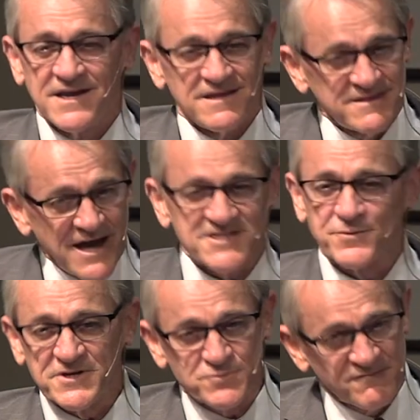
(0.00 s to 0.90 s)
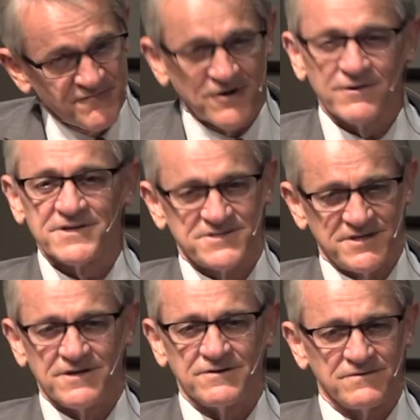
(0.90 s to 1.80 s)
that's what he's referring
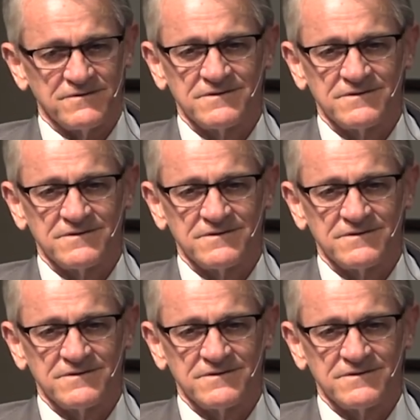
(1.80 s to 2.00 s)
to.